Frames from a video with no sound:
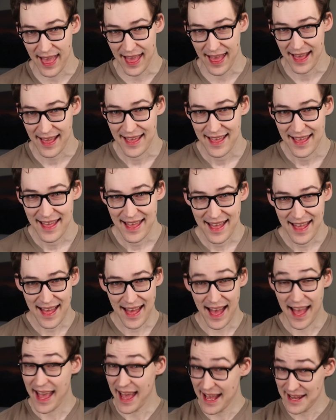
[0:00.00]

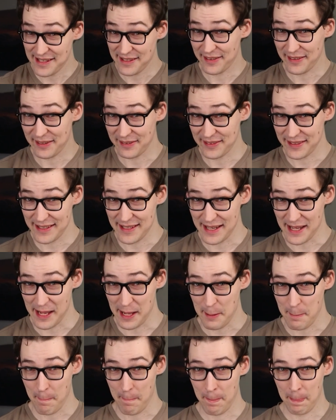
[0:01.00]
I had you there, didn't
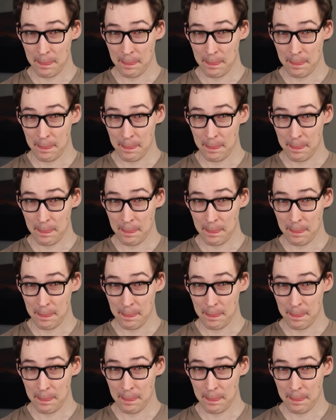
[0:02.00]
I?